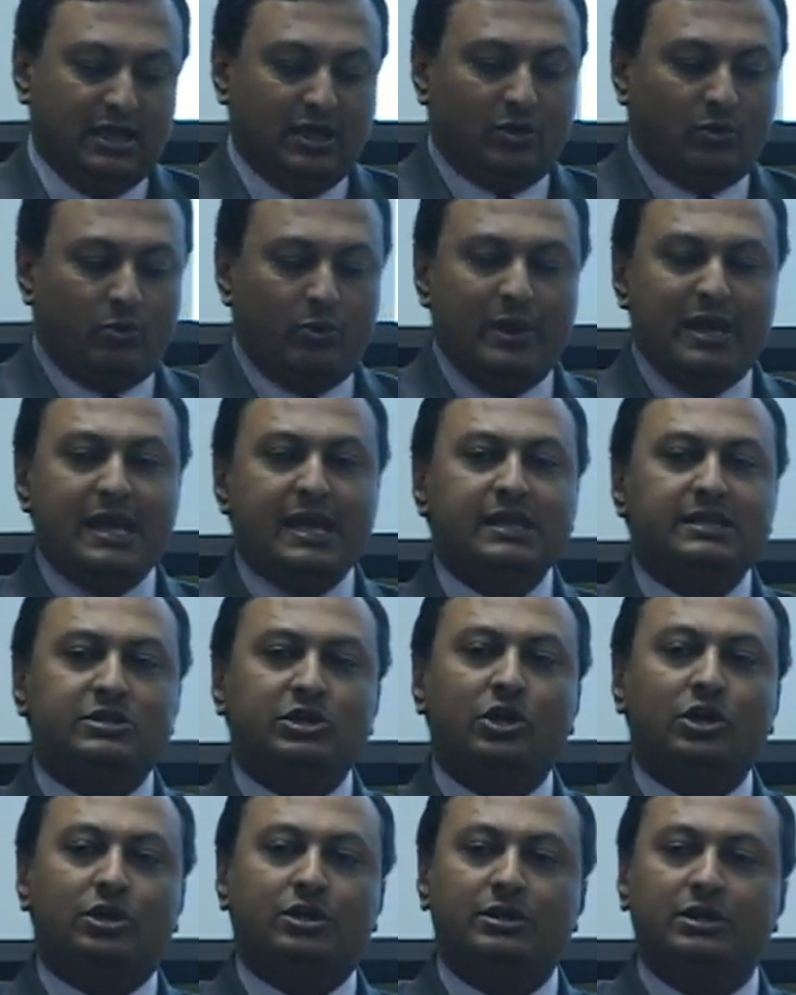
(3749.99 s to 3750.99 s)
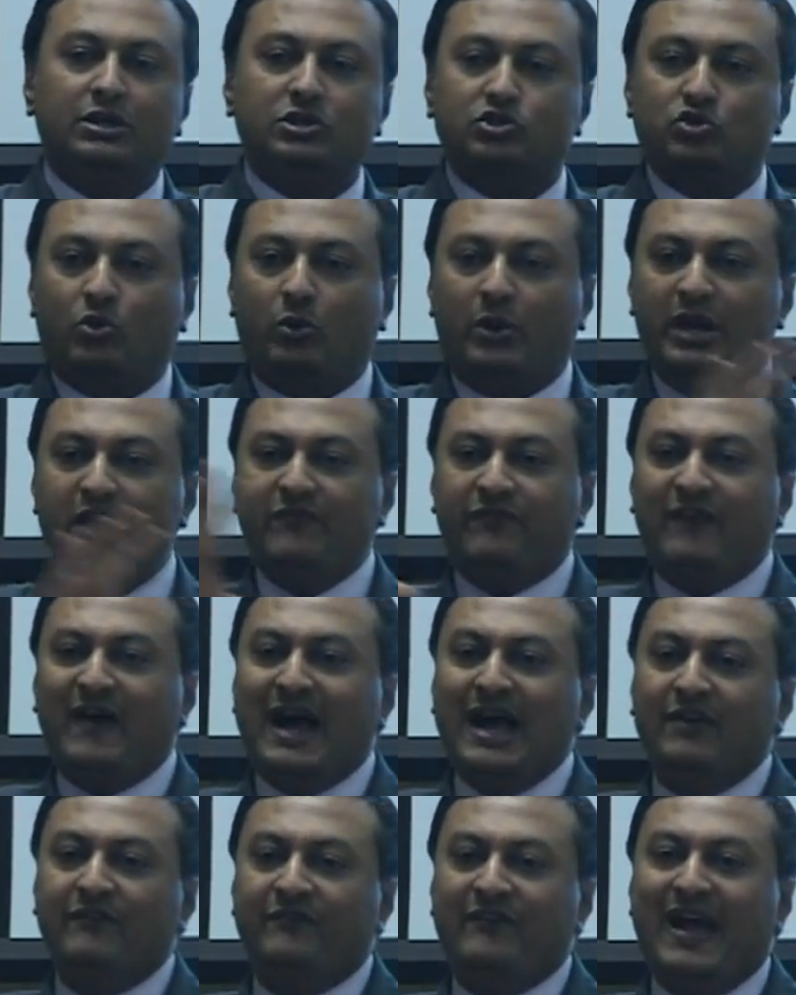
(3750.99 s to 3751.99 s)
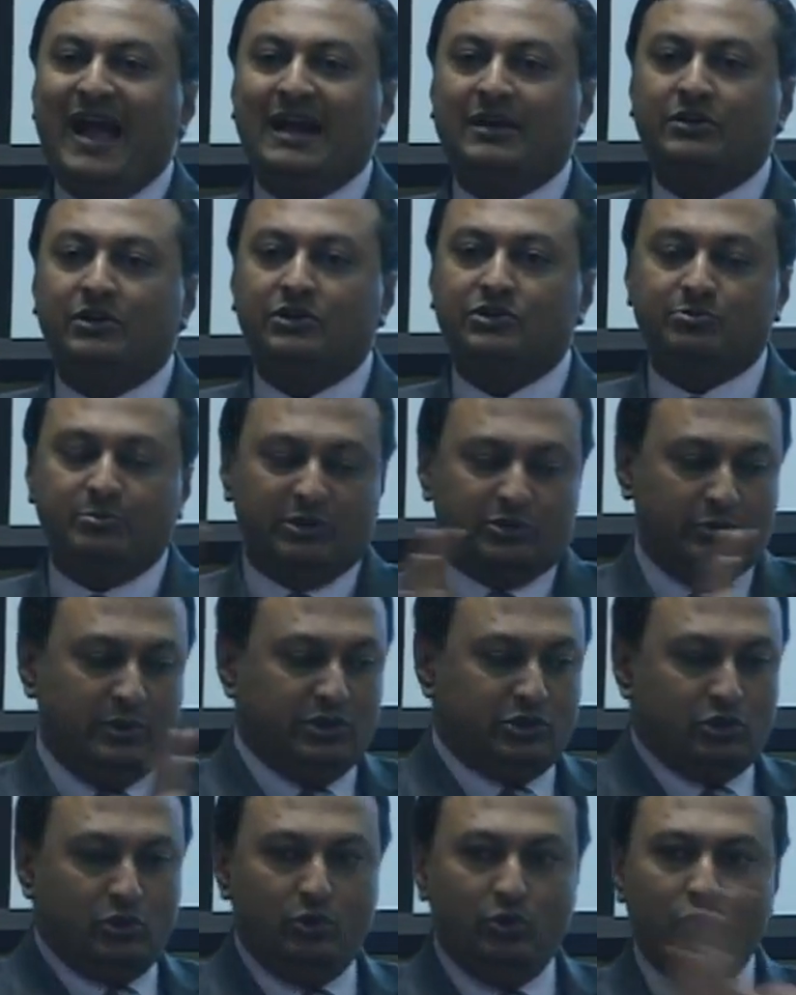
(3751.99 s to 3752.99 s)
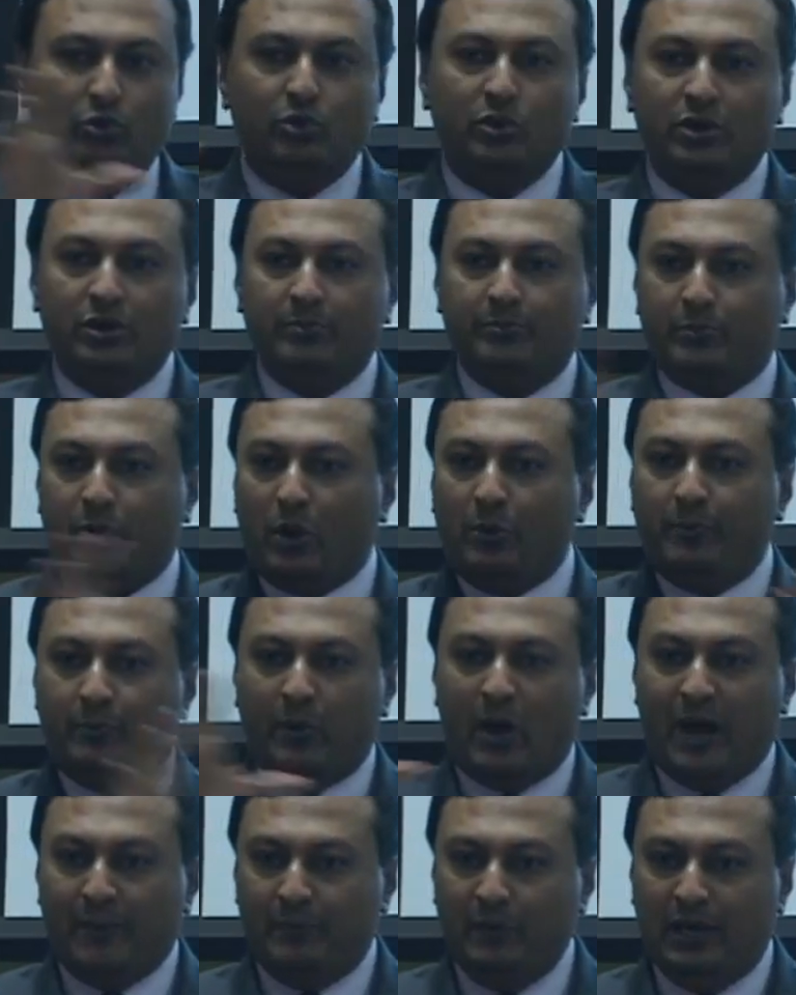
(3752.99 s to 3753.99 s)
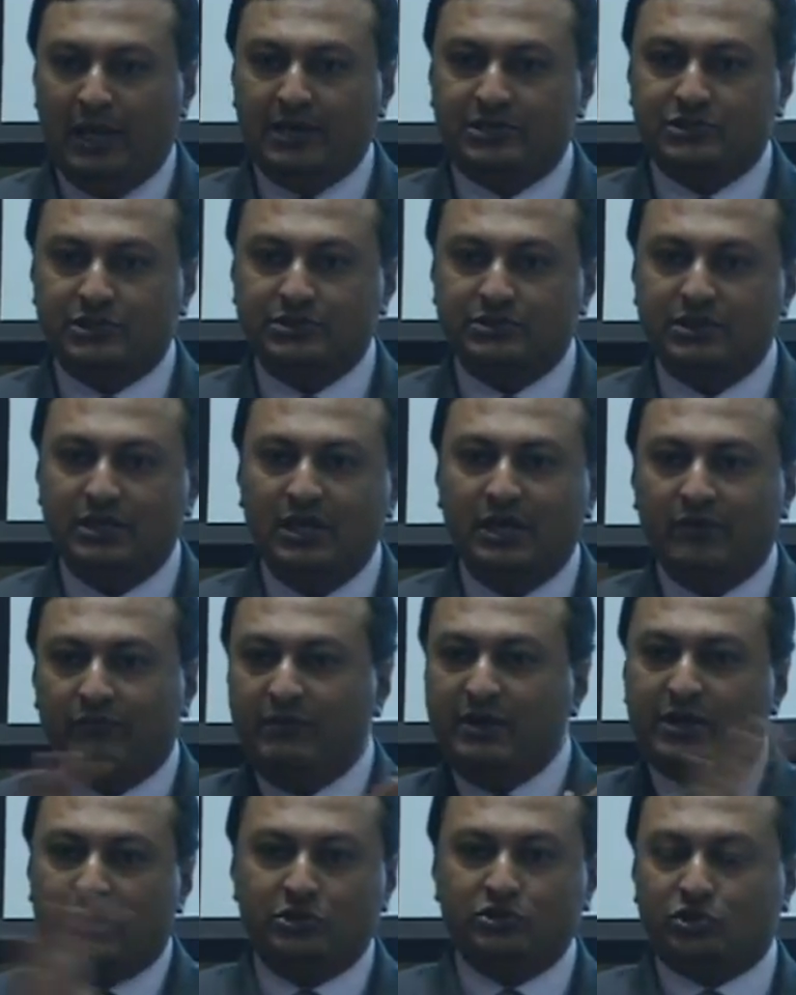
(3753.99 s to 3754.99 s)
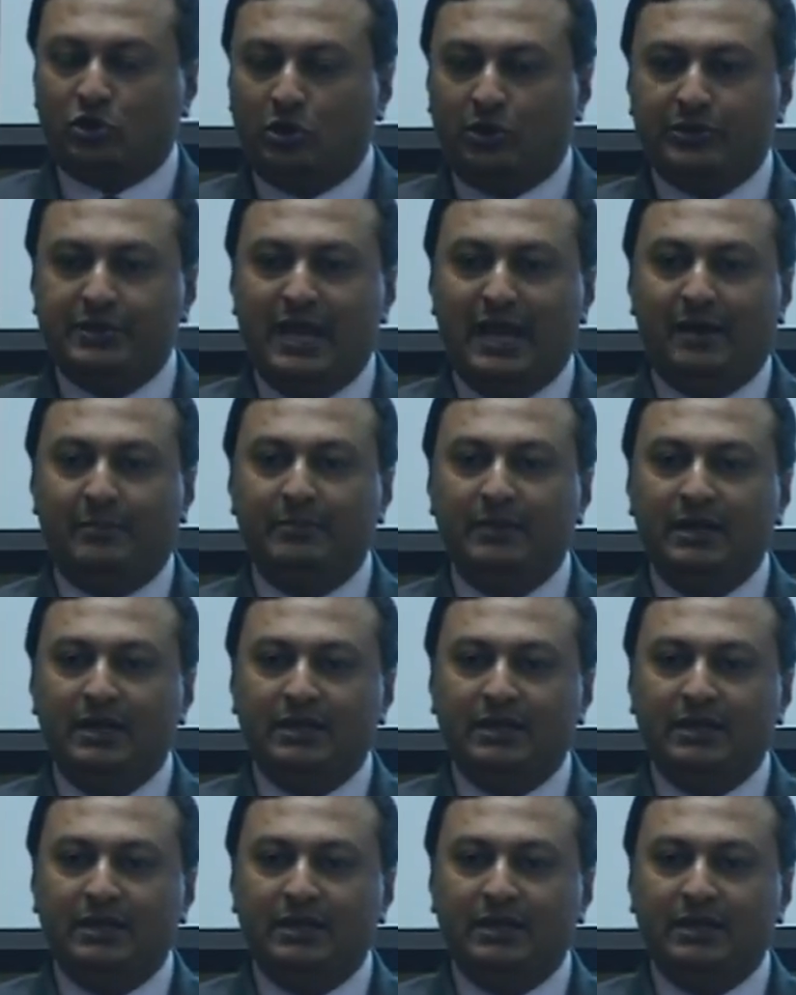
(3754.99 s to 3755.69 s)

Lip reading: We took 25 factors between 2 populations, we controlled them.